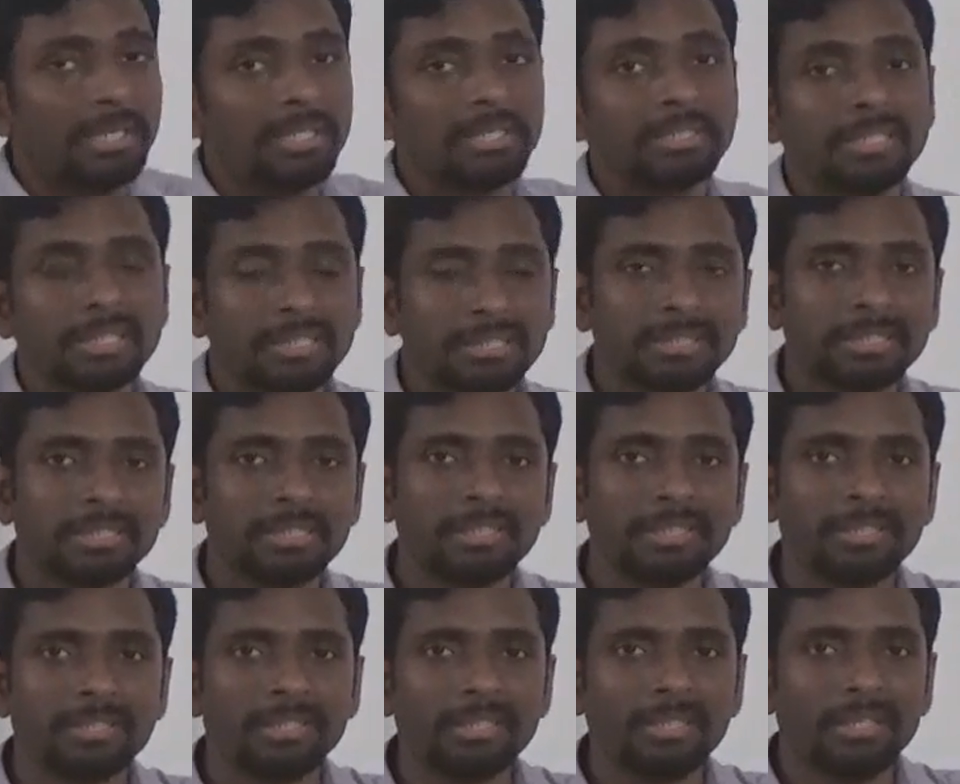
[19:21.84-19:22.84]
36.
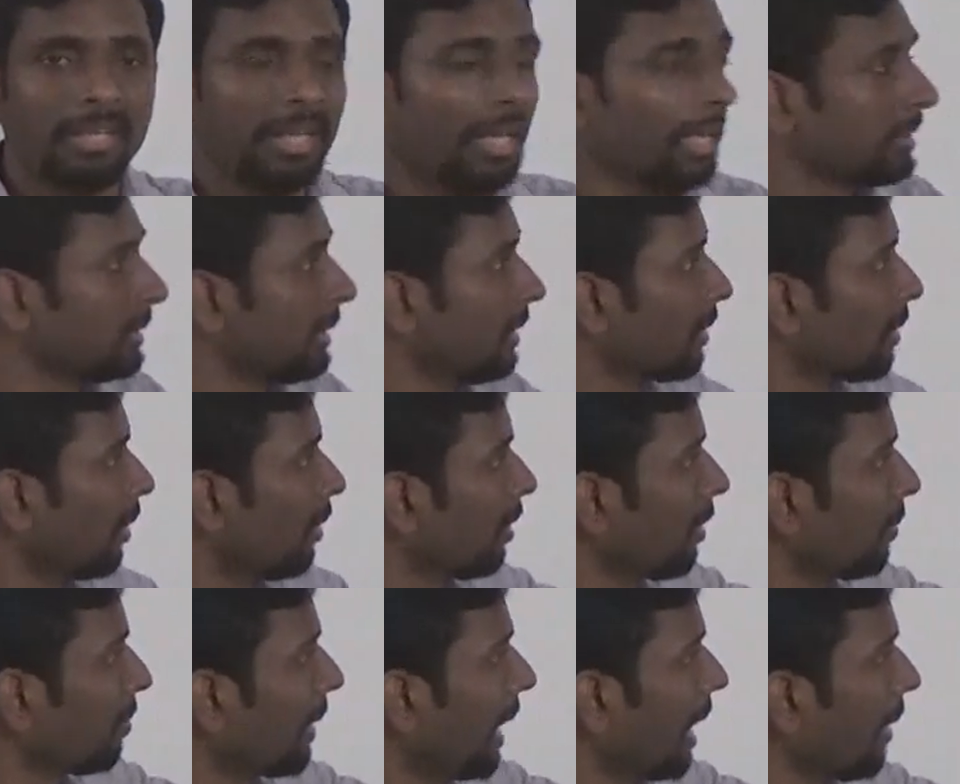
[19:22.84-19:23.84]
X equal
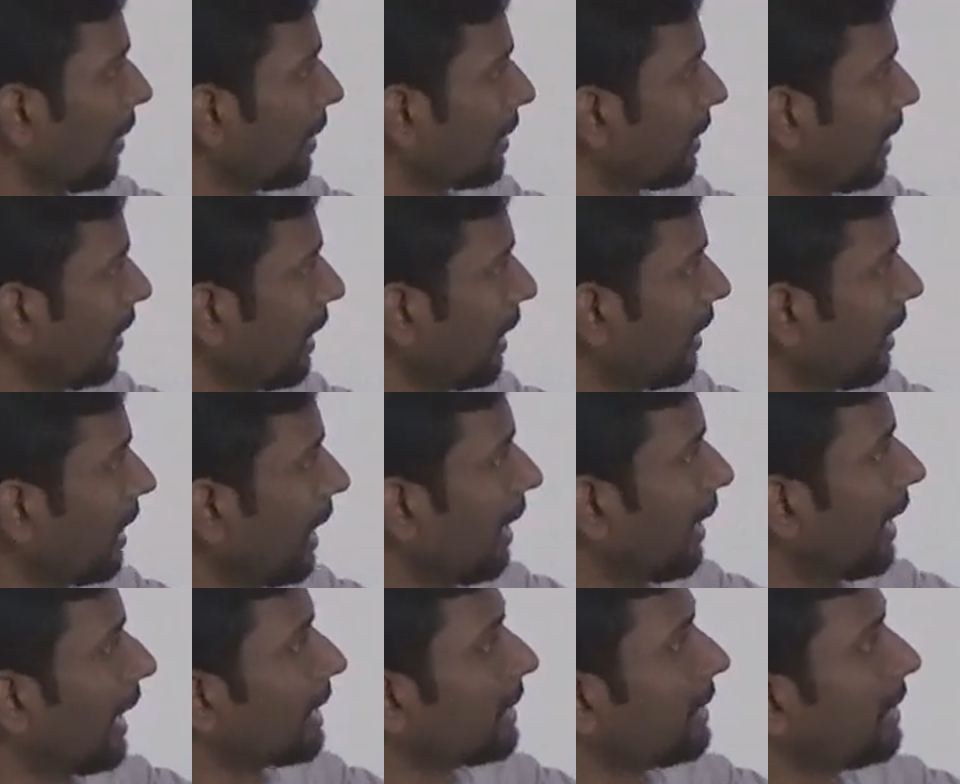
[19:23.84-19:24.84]
to pi by 3 and
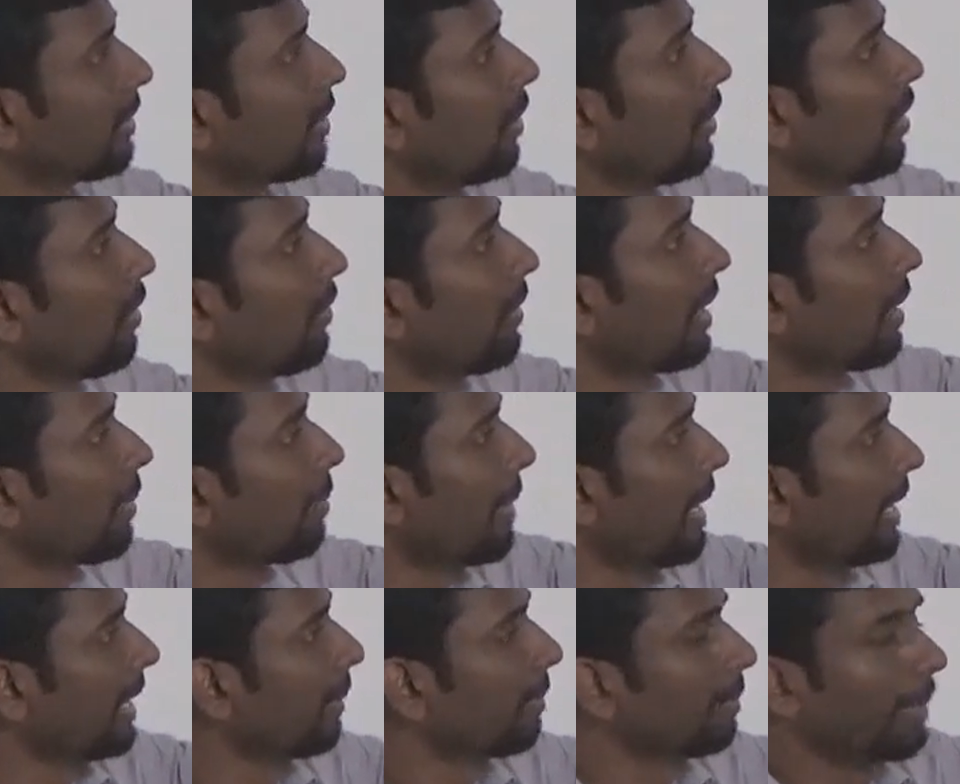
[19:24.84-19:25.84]
delta x equal to what?
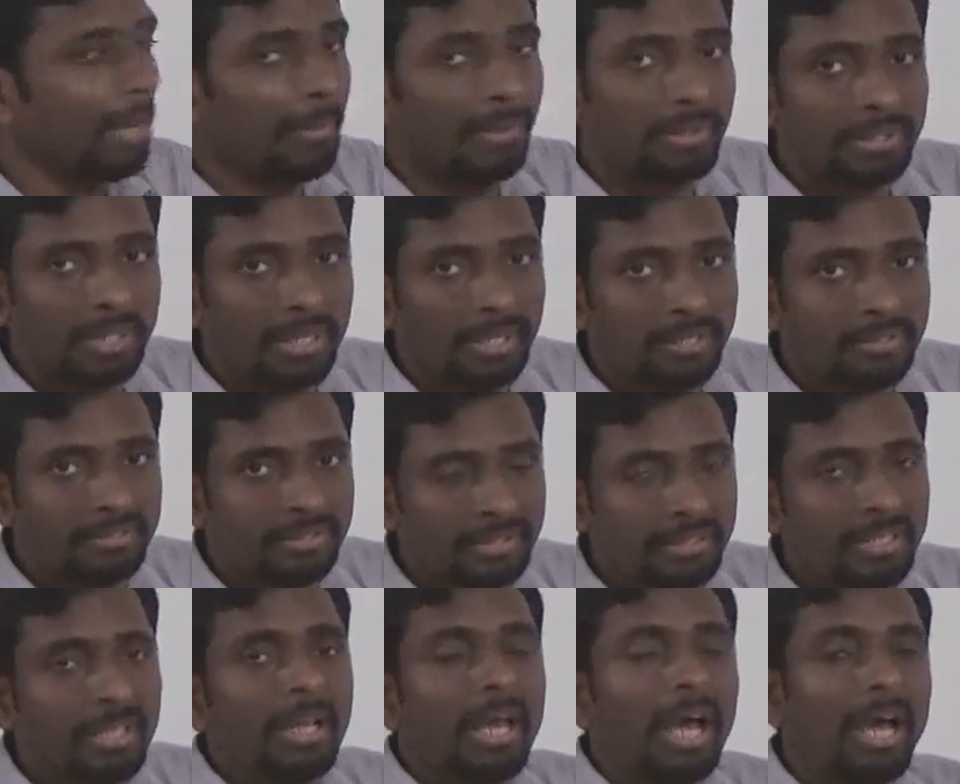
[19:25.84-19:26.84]
Minus pi by
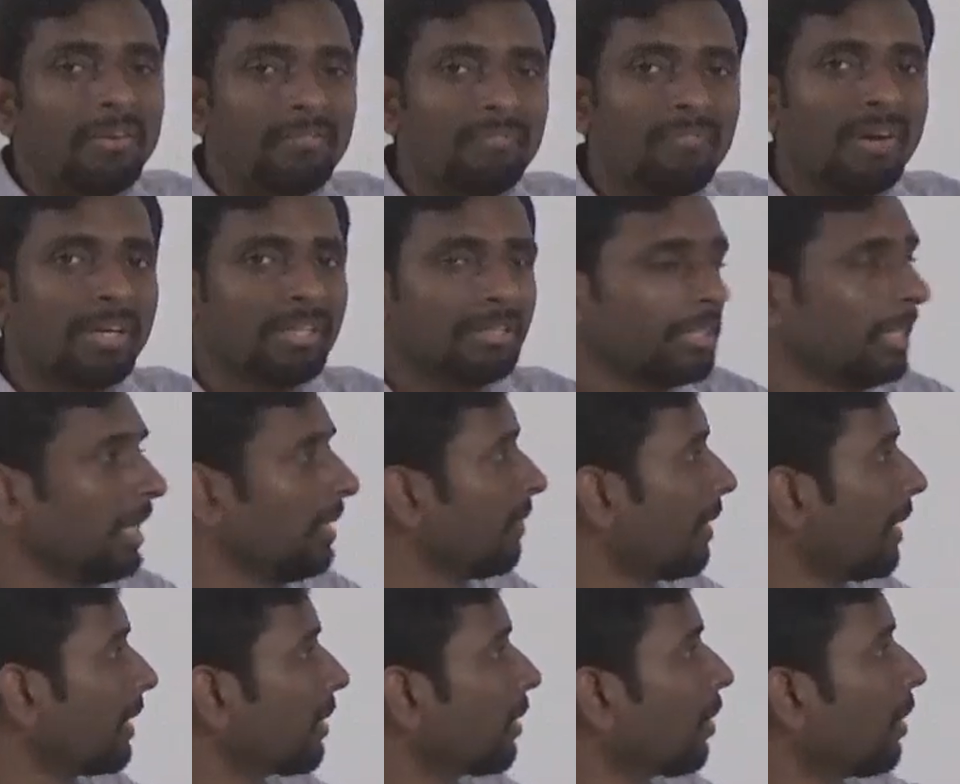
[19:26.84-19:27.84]
36. And function is
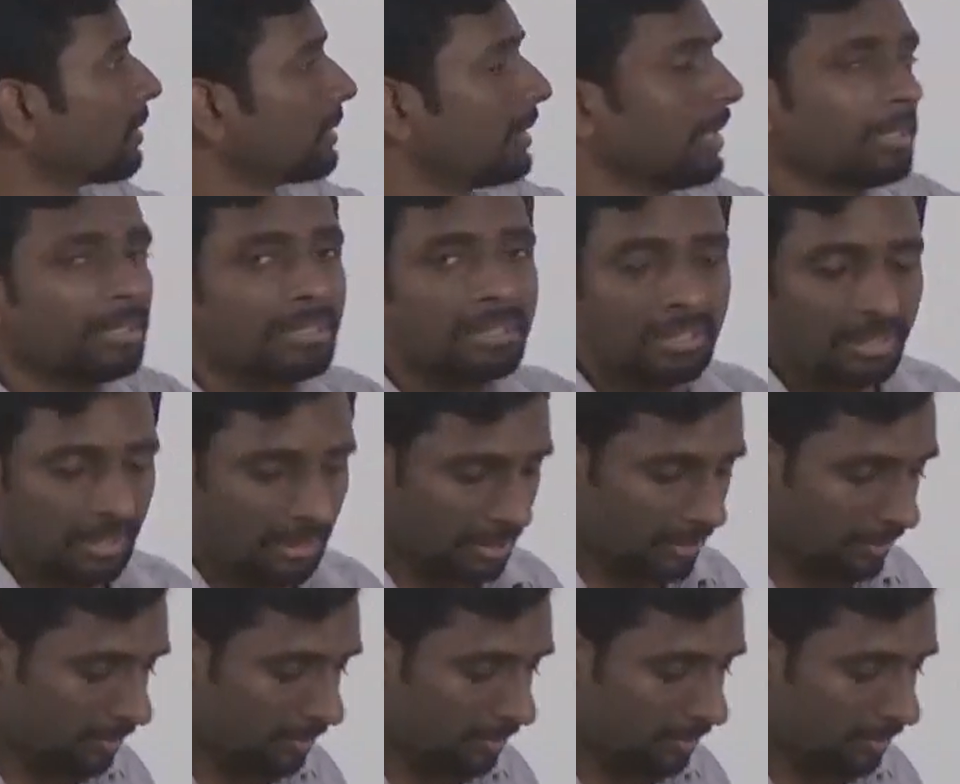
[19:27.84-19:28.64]
what? Cos x.